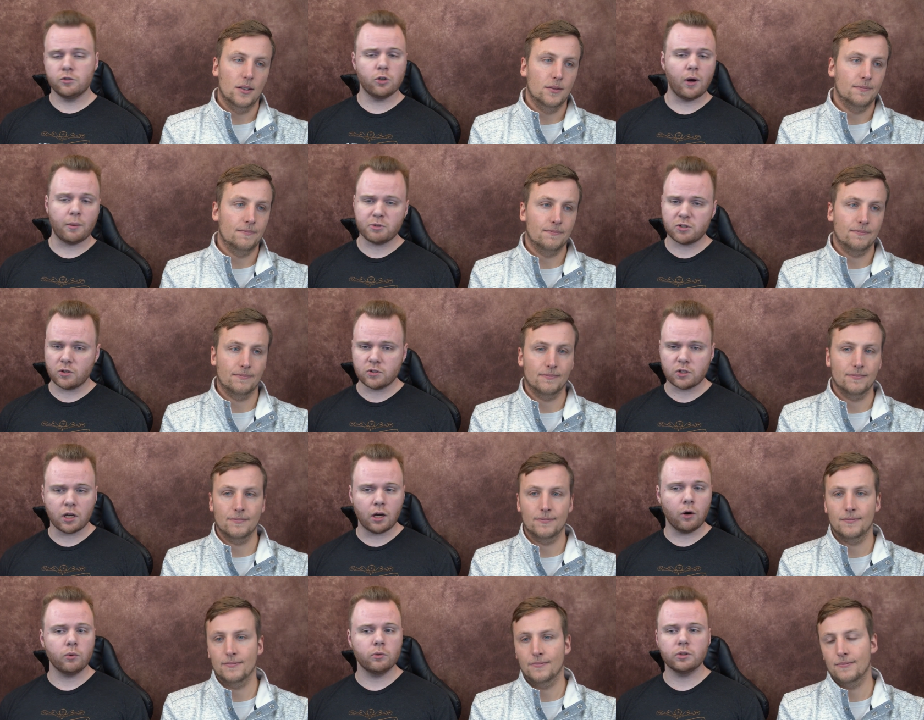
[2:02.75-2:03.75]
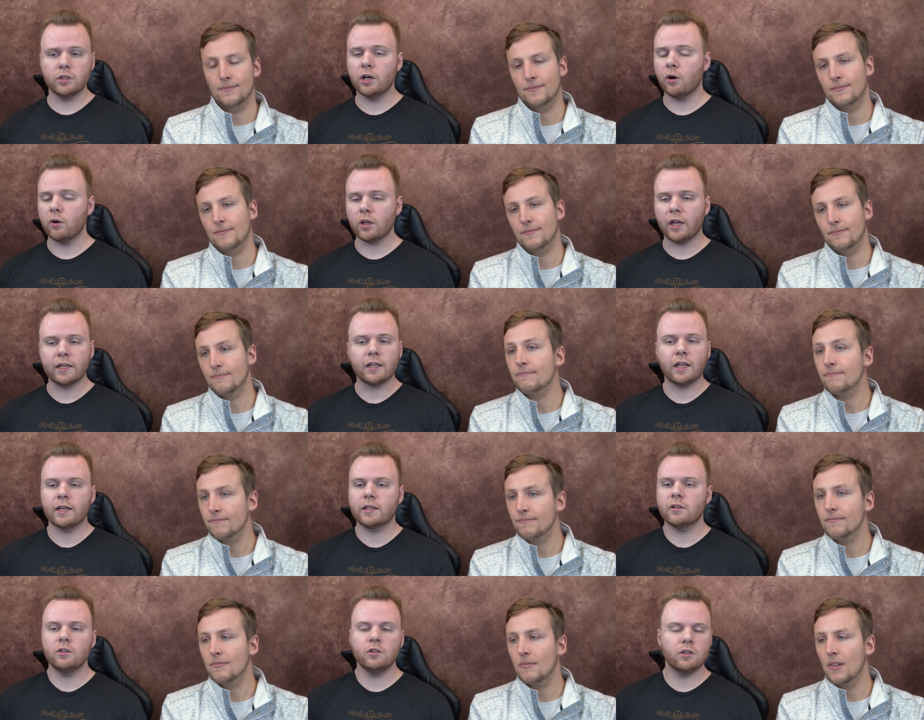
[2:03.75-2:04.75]
Speaker 1: two episodes ago, you know, like
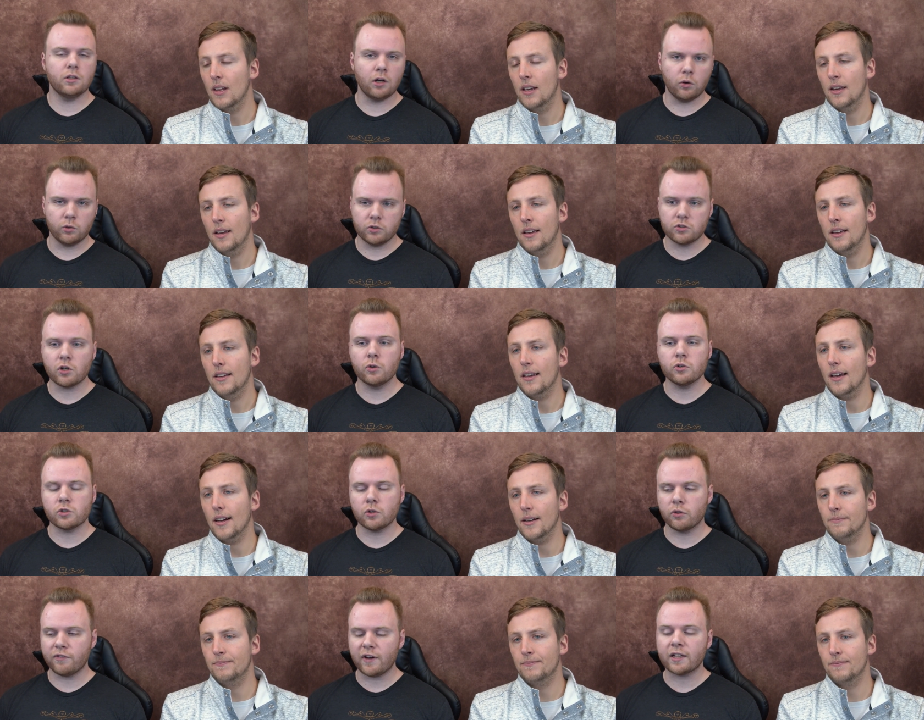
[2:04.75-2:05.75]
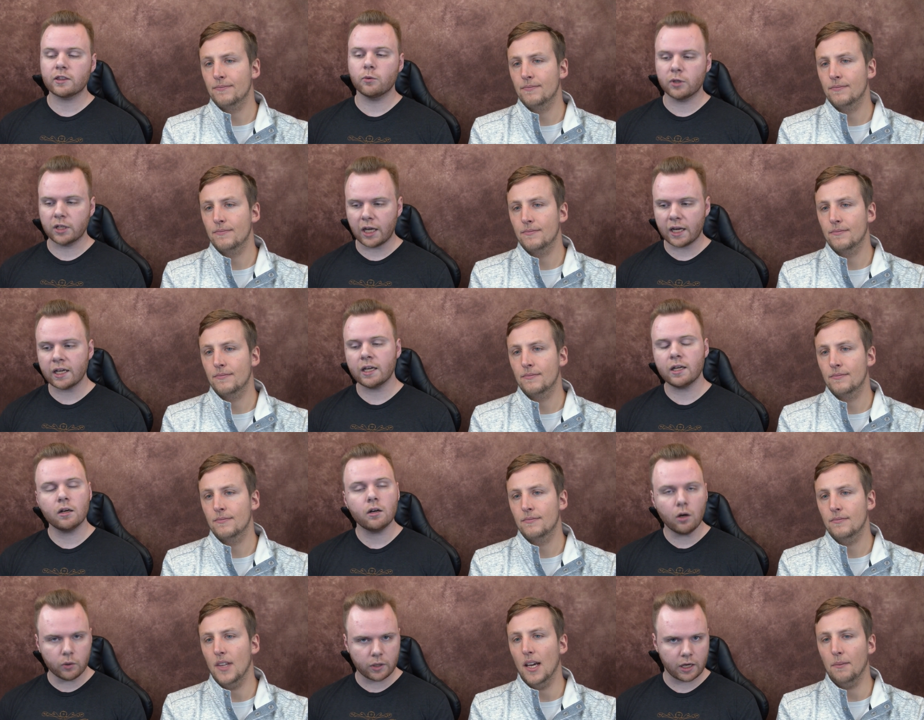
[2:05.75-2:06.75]
like, you know, so yeah. so the fact that we're getting it,
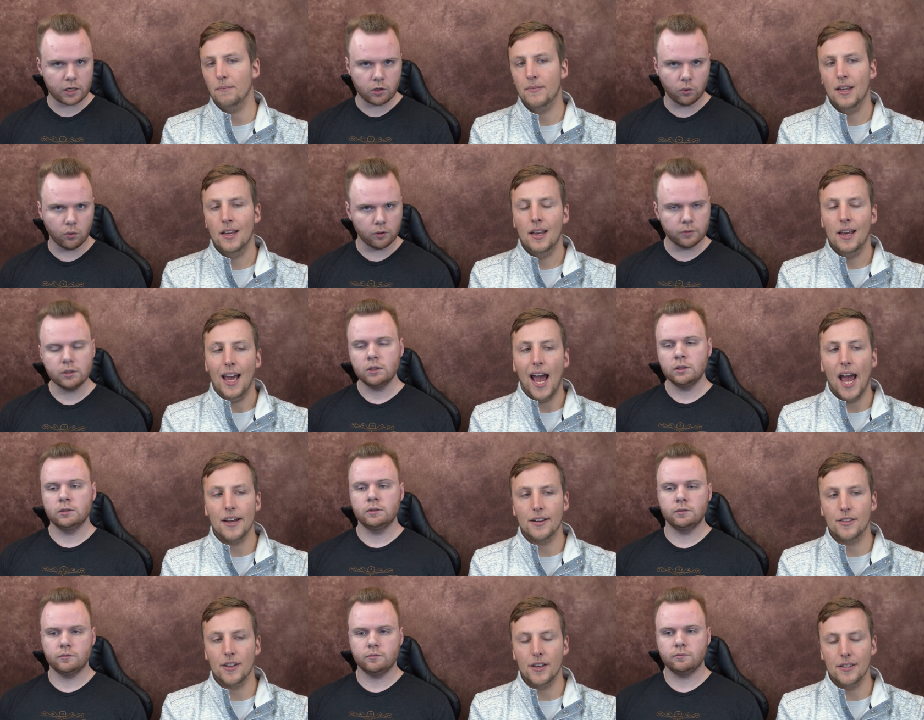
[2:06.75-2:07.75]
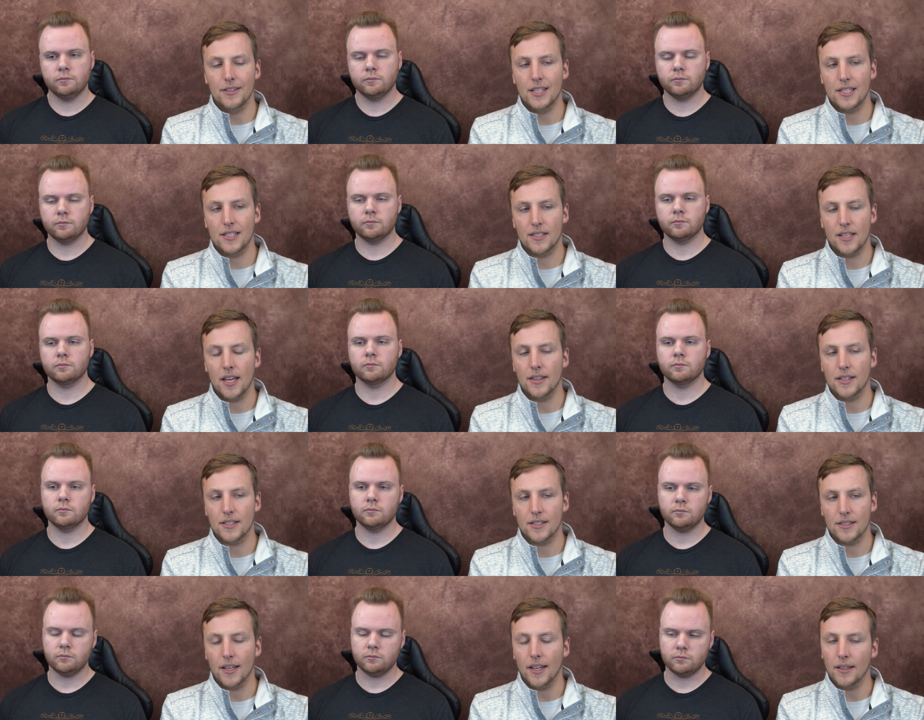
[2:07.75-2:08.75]
okay, yeah. cool.
Speaker 2: And the, this is a this
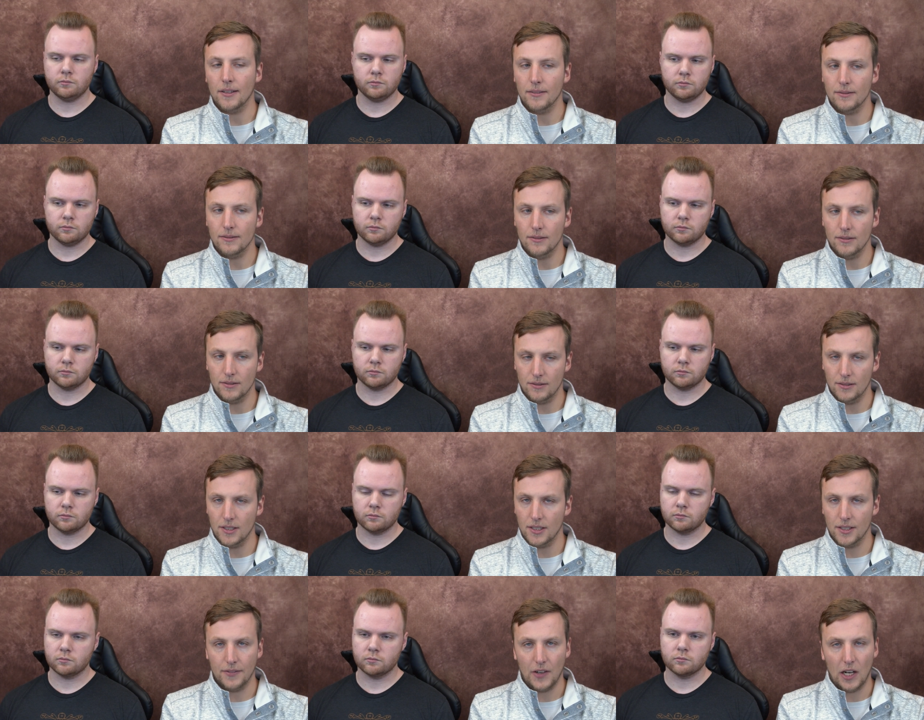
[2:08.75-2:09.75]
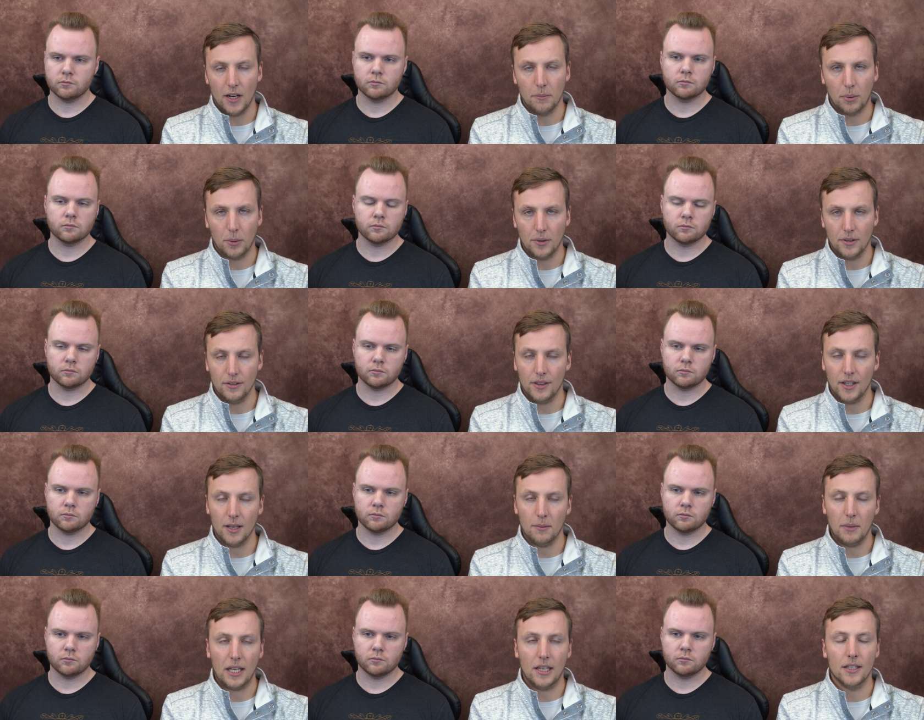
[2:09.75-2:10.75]
is a this is a very important
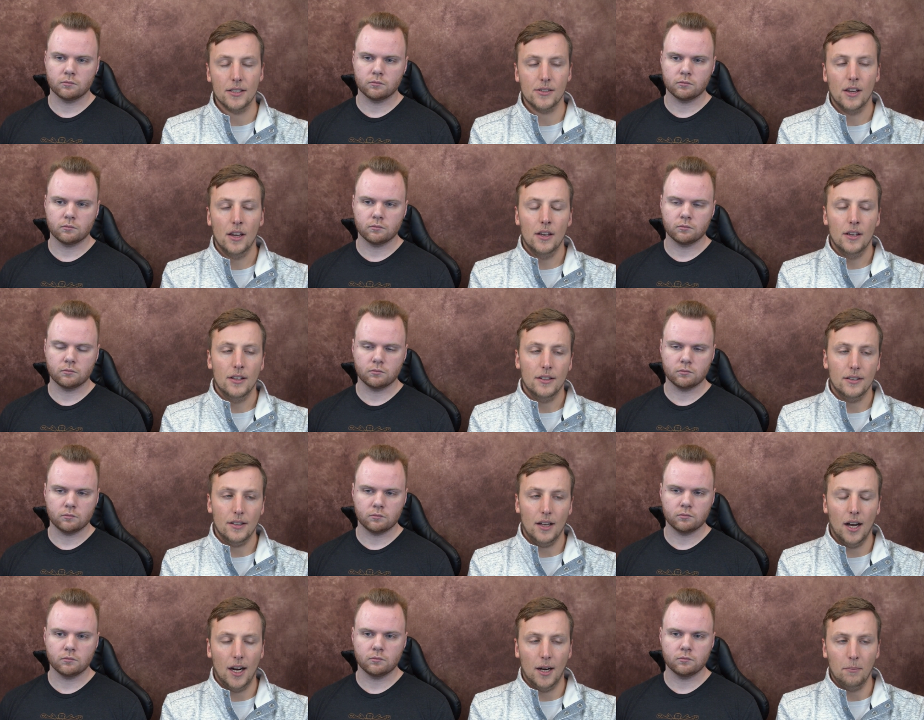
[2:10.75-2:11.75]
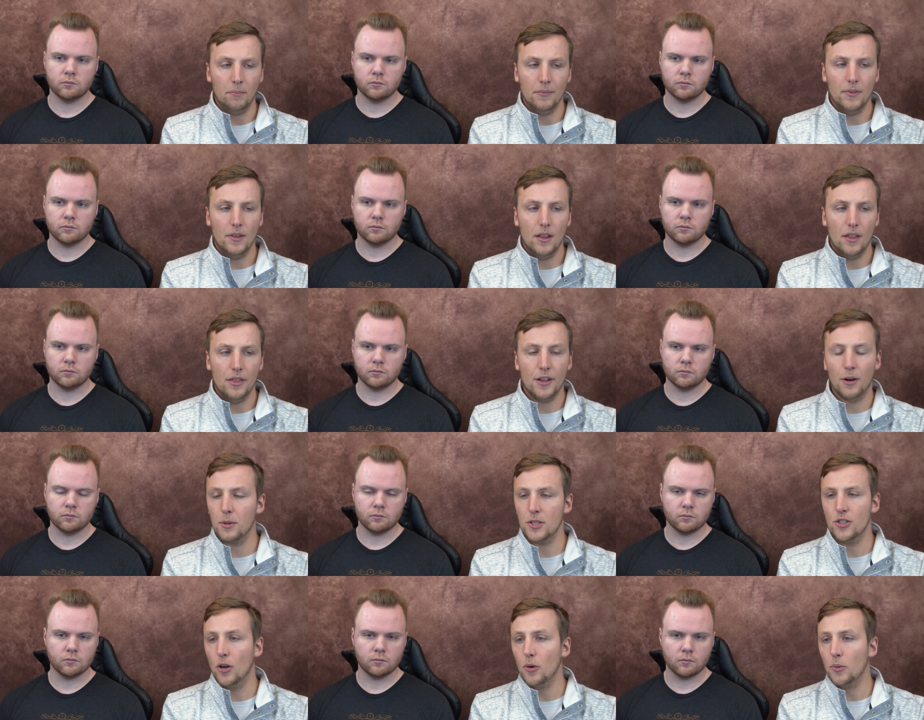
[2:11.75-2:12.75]
thing because um there
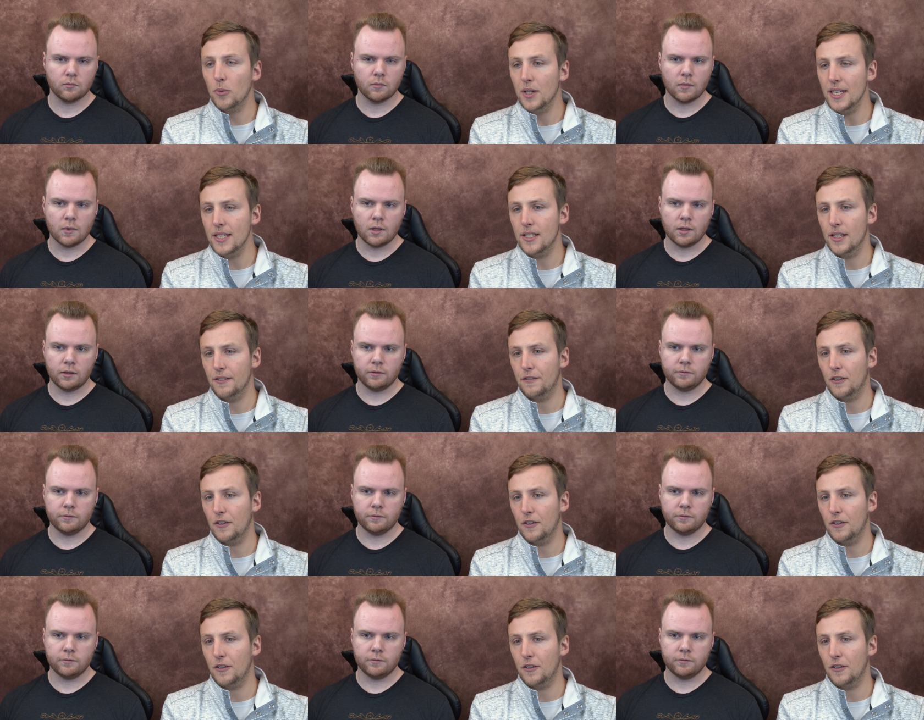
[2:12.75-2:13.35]
was no reason